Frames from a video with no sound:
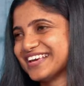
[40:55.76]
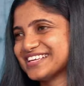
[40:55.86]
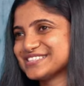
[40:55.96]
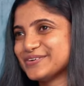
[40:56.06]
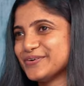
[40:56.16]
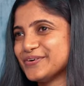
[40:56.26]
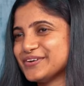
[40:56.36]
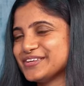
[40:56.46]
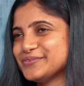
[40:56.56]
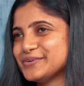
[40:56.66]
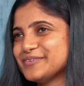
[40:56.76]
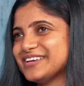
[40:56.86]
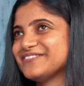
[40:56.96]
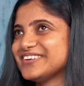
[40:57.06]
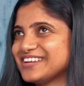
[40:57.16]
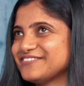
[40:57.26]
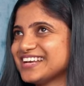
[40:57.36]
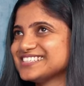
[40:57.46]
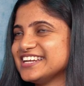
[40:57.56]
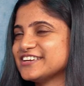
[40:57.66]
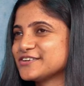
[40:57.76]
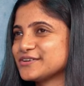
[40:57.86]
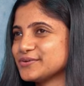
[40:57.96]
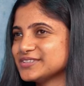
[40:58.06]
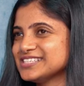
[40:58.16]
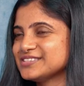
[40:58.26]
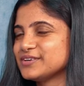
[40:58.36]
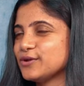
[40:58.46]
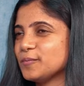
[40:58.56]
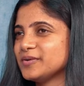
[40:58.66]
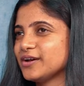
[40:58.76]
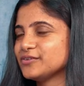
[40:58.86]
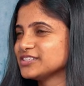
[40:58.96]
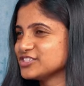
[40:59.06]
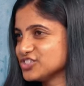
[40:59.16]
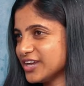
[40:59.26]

Okay, so you would be very fascinated to know this. We opened out this